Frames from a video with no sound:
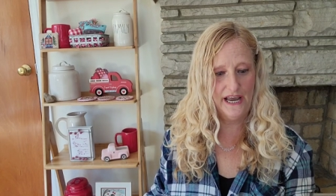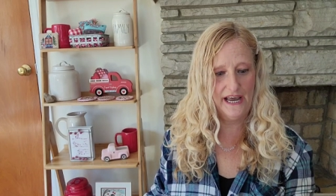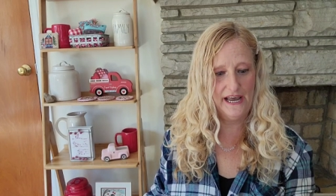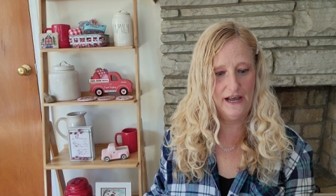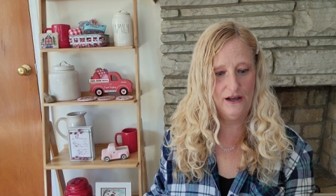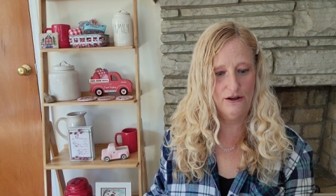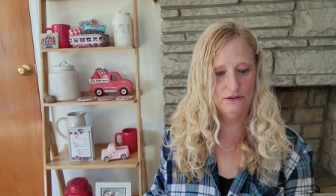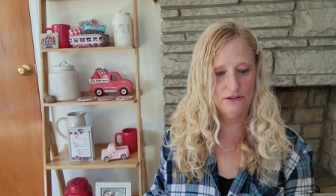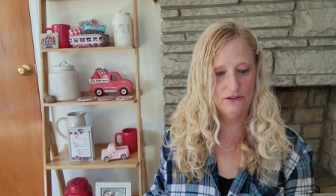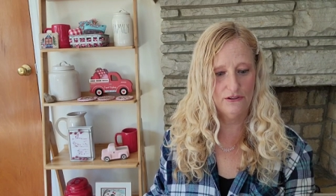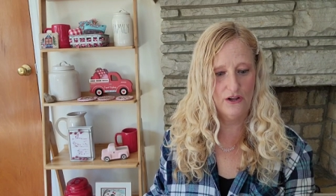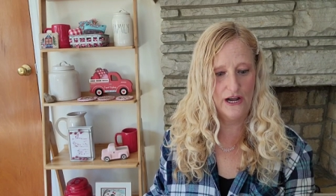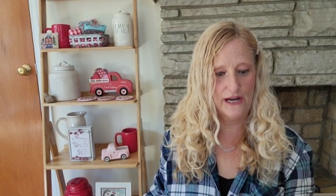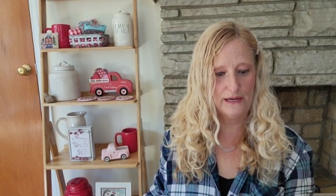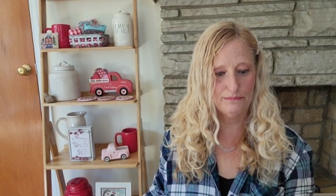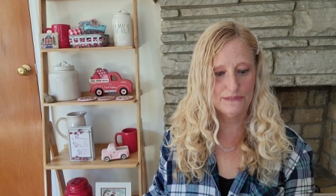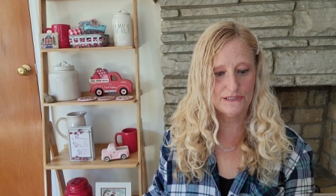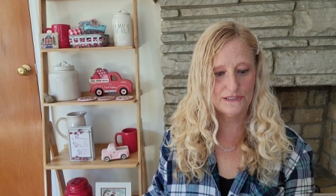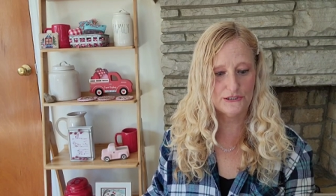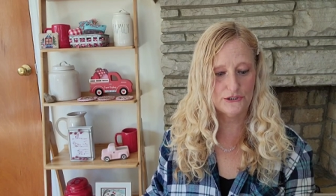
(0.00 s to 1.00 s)
count
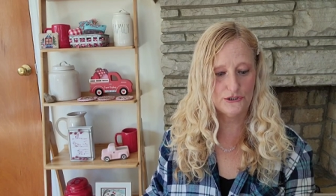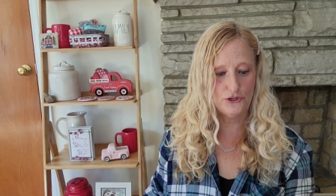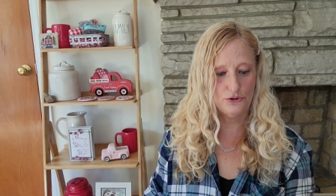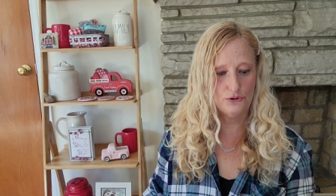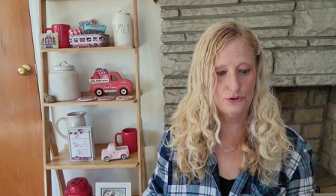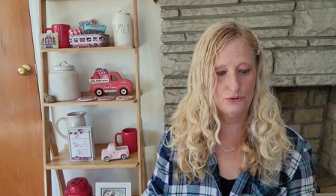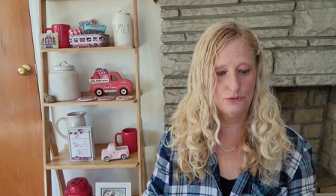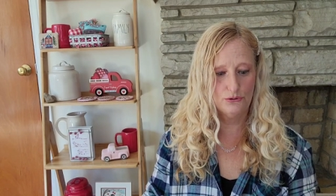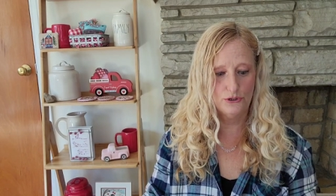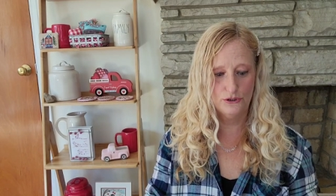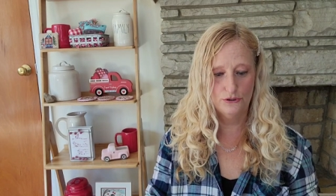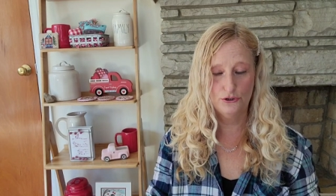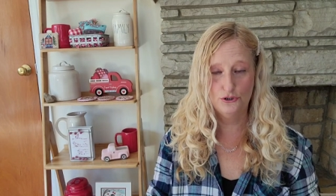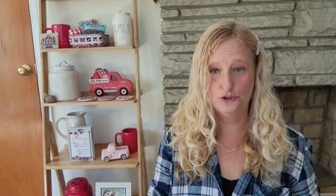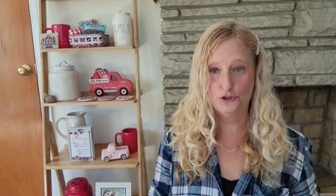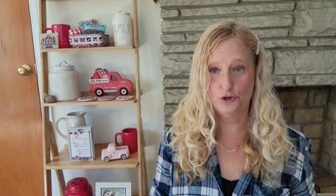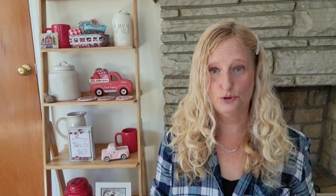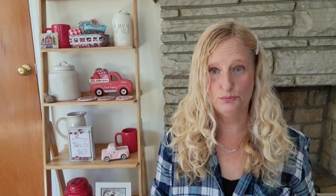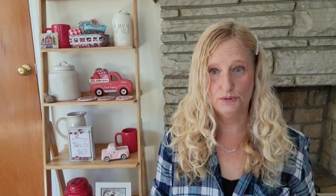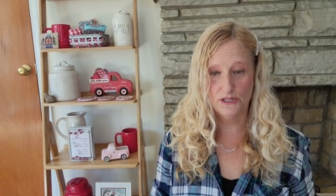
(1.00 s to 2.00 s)
limestone
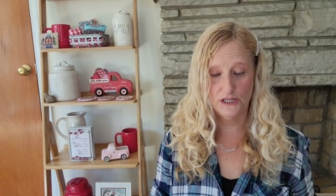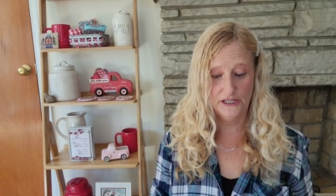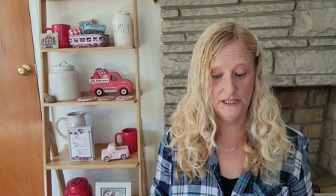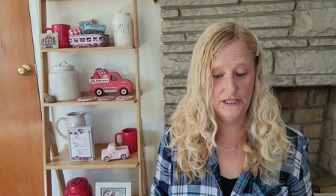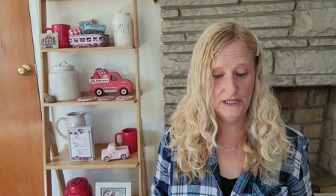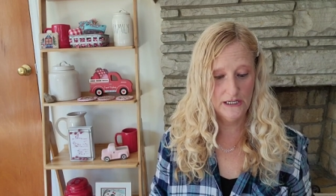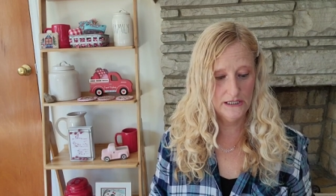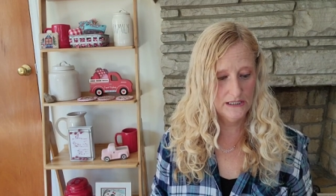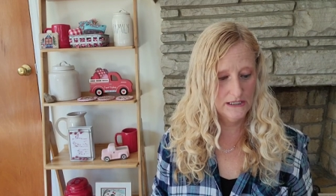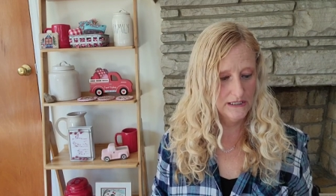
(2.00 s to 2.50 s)
Jobelin,